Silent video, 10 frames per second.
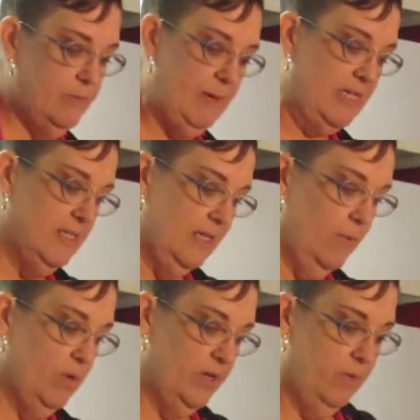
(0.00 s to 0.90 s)
it's
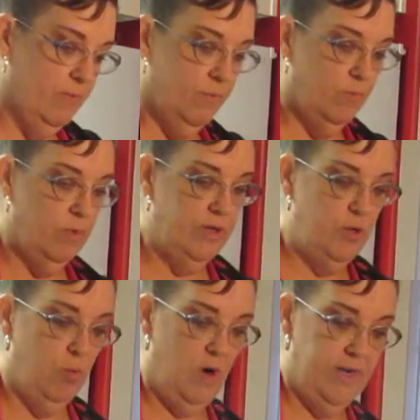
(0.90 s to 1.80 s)
basically what you
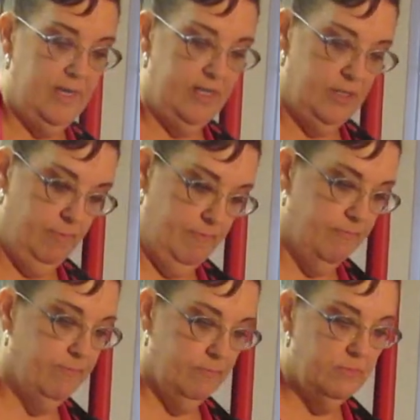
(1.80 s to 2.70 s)
want it
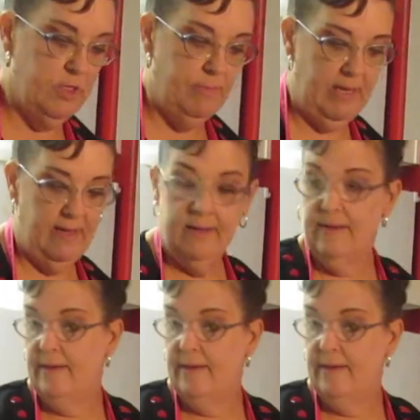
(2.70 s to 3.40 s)
to be.